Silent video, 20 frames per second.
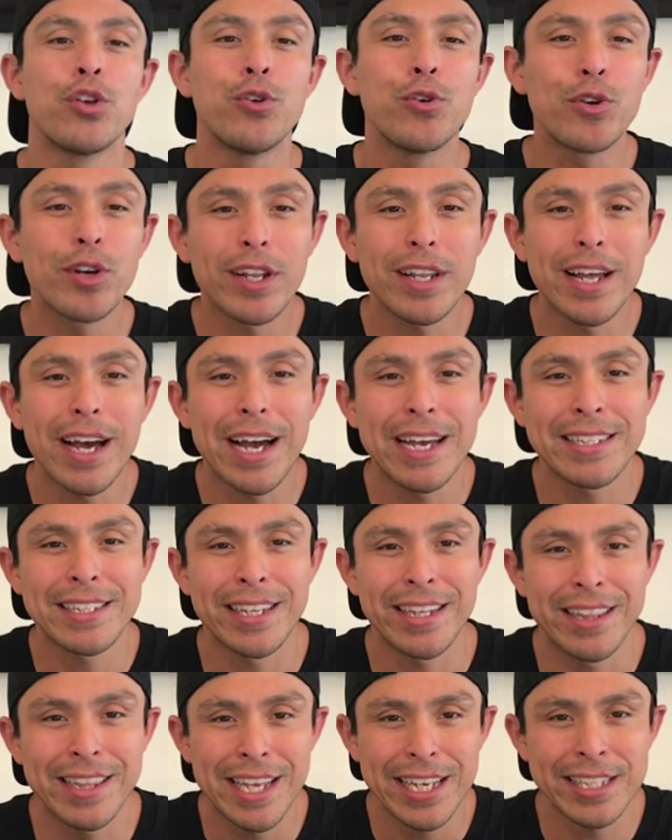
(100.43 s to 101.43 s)
utilize
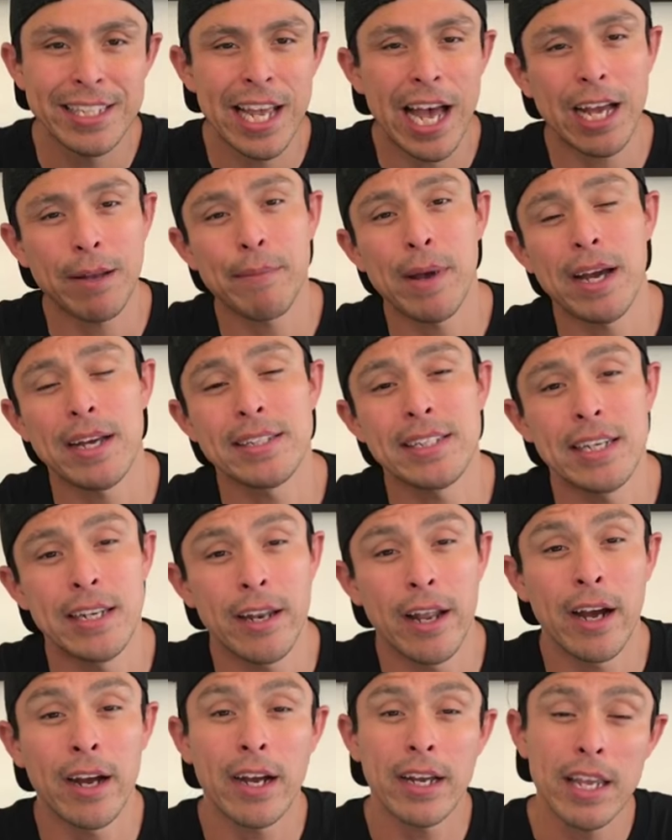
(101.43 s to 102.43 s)
this Hack Magazine.
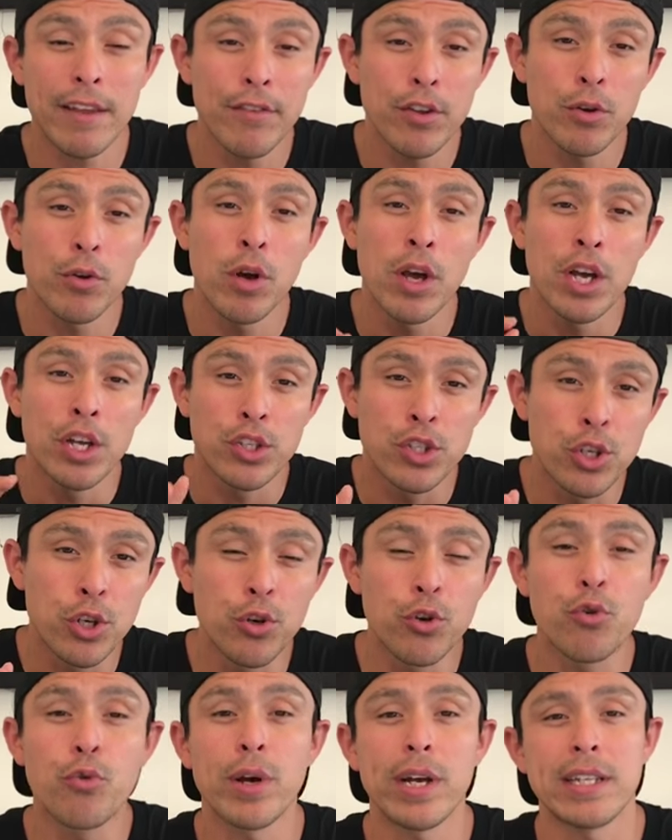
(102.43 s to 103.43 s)
I'm gonna give you
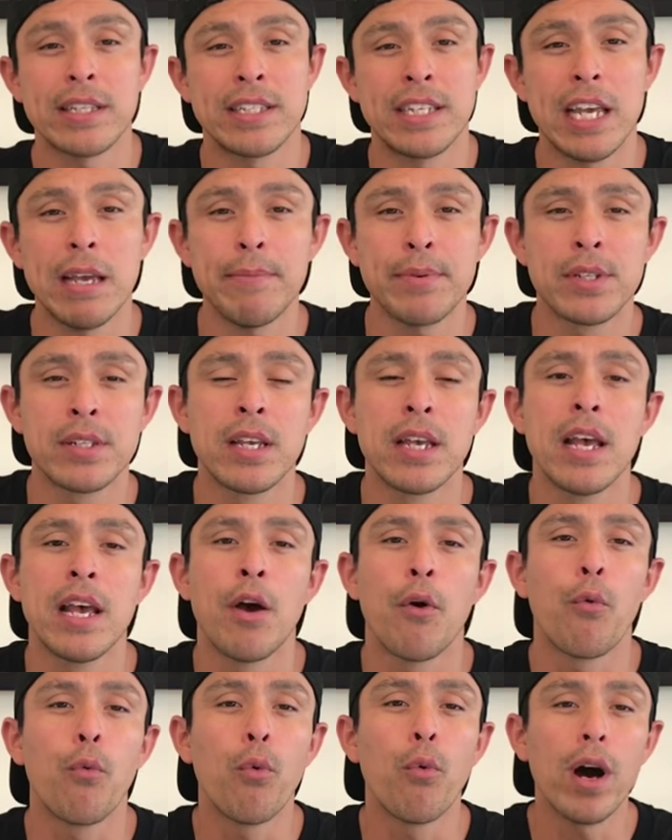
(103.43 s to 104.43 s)
two quick tips.
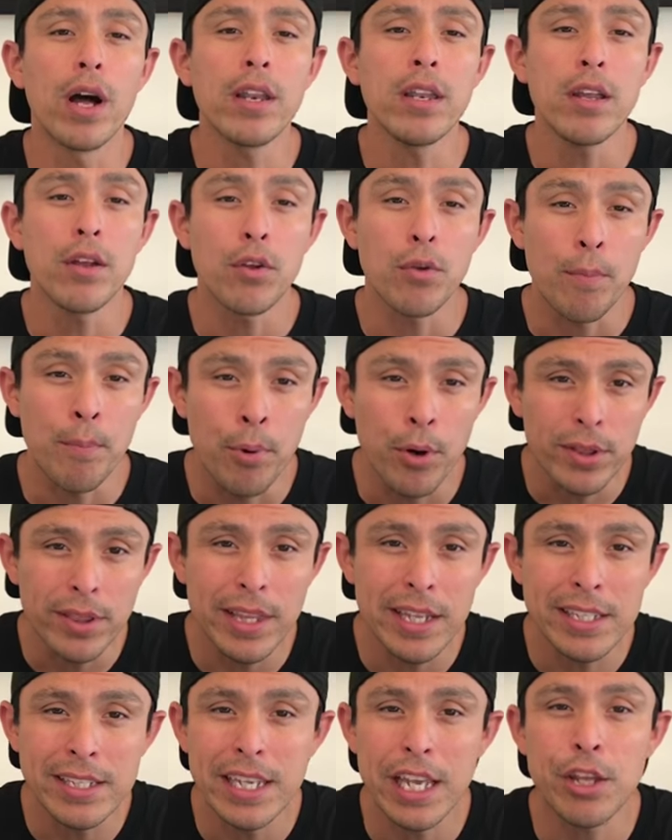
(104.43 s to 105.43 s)
One, put
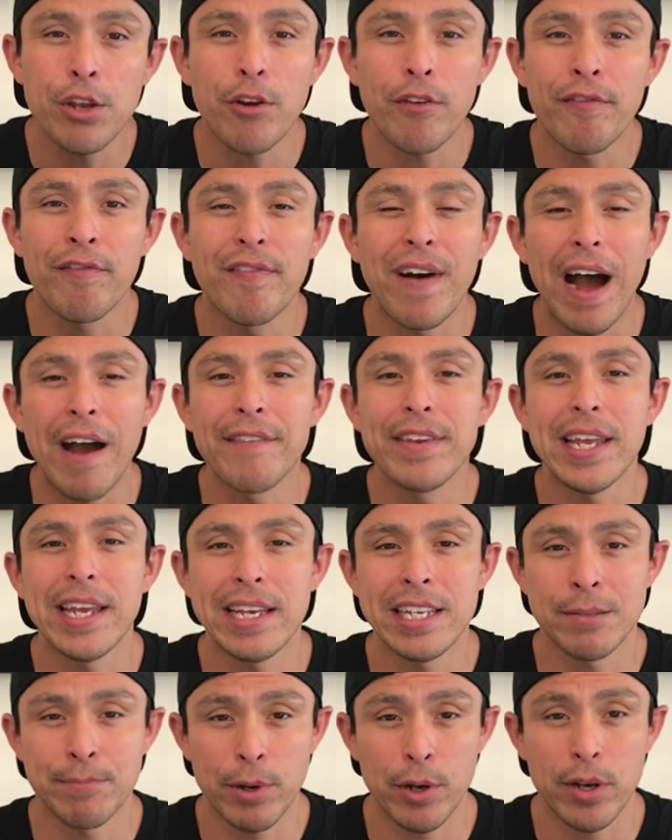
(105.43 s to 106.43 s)
this in your 5-day
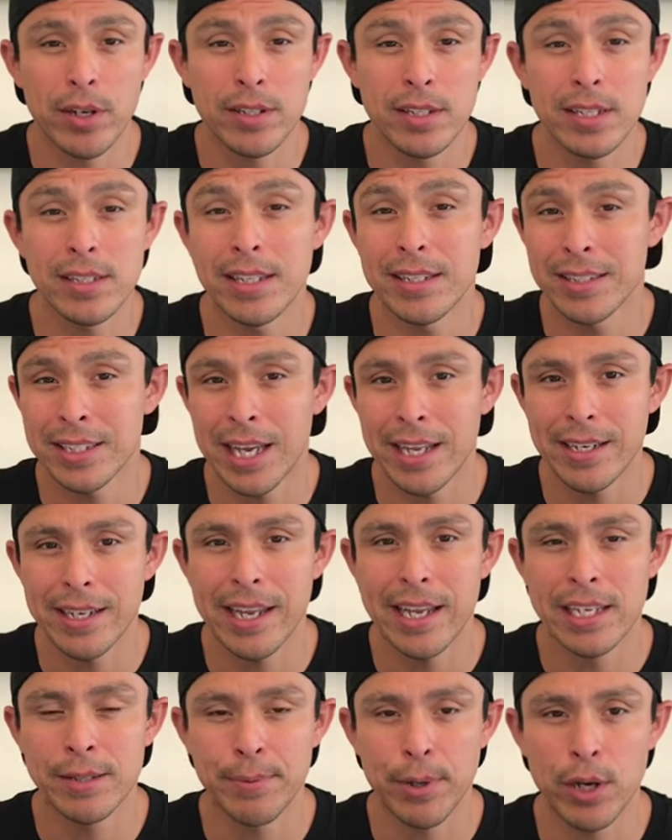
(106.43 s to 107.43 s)
experiences and
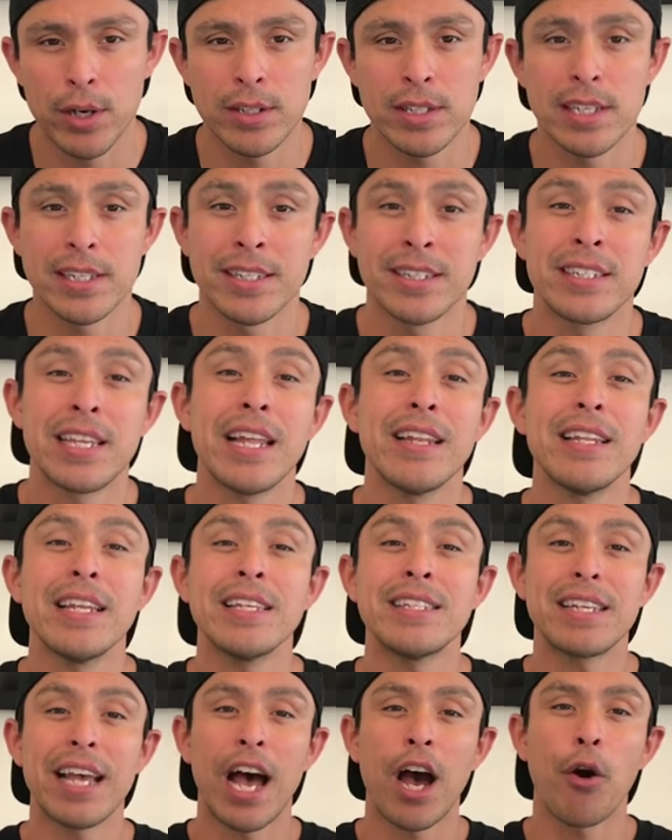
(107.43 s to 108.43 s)
10-day experiences. Send
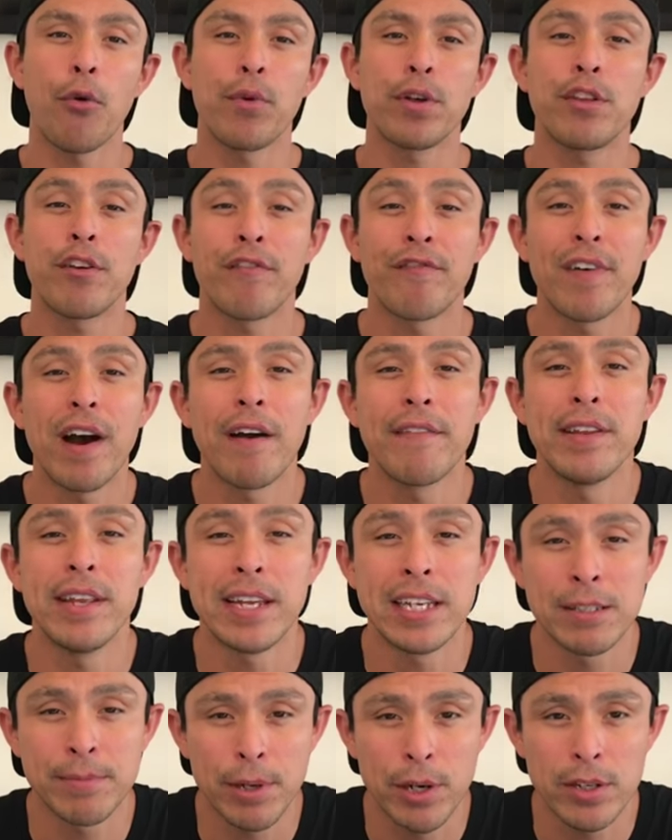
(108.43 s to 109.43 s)
this out with your 5-day
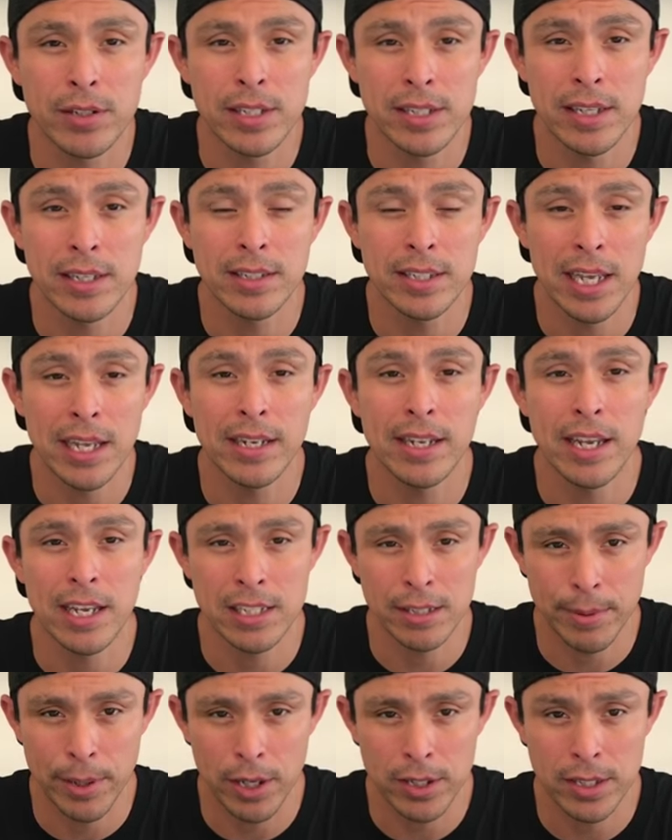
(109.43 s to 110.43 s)
experiences and 10-day
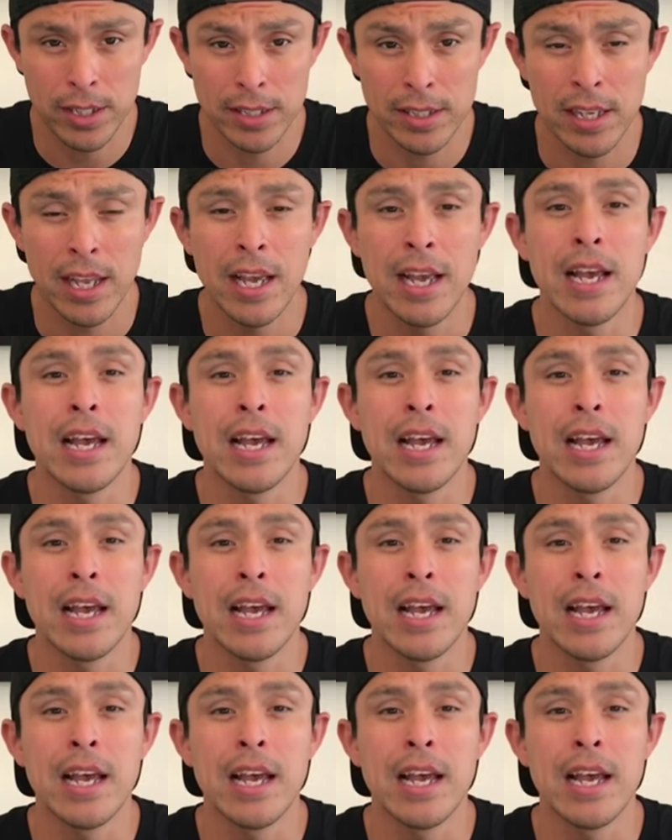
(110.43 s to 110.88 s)
experiences.